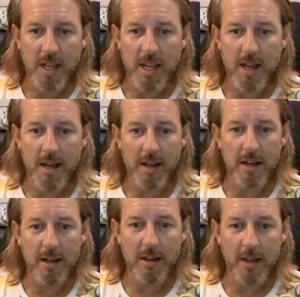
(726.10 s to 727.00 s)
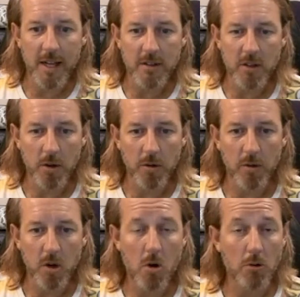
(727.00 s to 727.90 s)
And
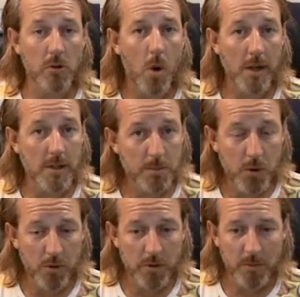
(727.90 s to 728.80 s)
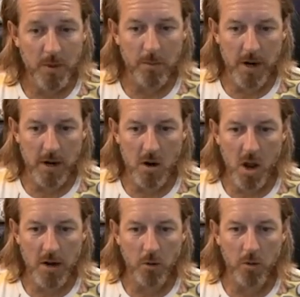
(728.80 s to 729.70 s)
so coral's quite smooth, but at
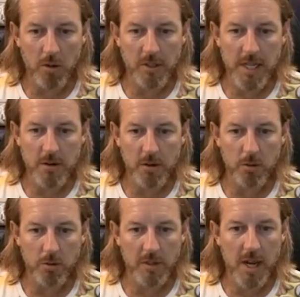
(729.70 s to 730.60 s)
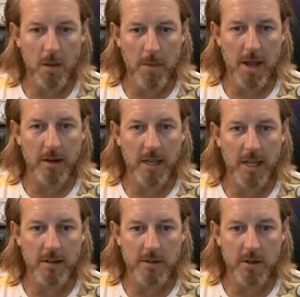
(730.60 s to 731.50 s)
night, all those tentacles come out.
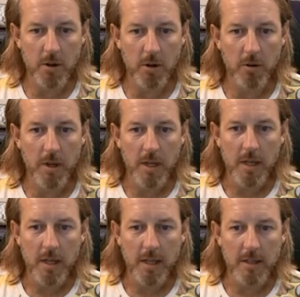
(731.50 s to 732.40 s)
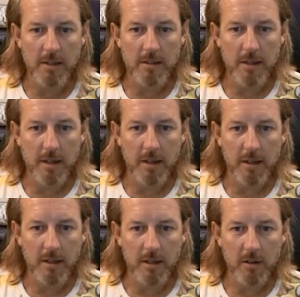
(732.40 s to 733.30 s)
And so it's
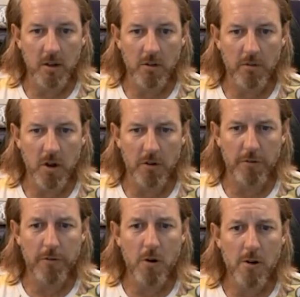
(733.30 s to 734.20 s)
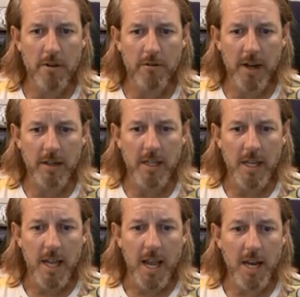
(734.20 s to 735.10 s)
kind of got a furry effect.
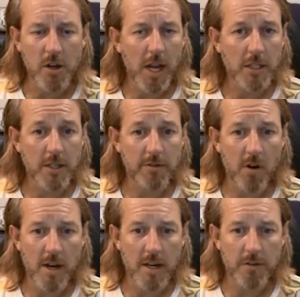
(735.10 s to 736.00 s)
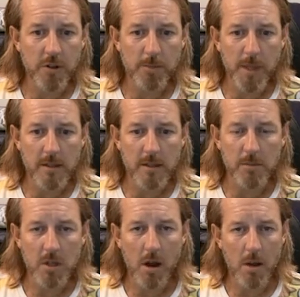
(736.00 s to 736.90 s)
And you'll actually find, if you spend
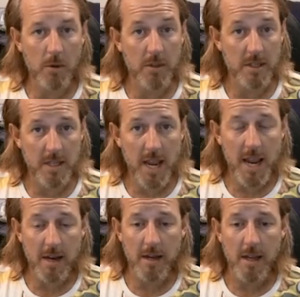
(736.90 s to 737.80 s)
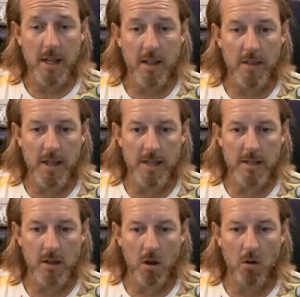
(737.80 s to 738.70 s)
some time on the sand,
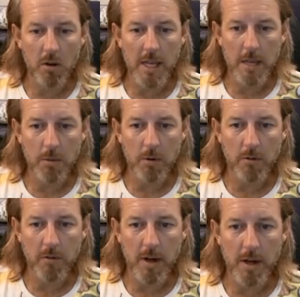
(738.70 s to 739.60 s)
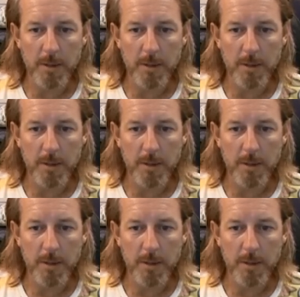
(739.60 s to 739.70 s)
there's a whole heap of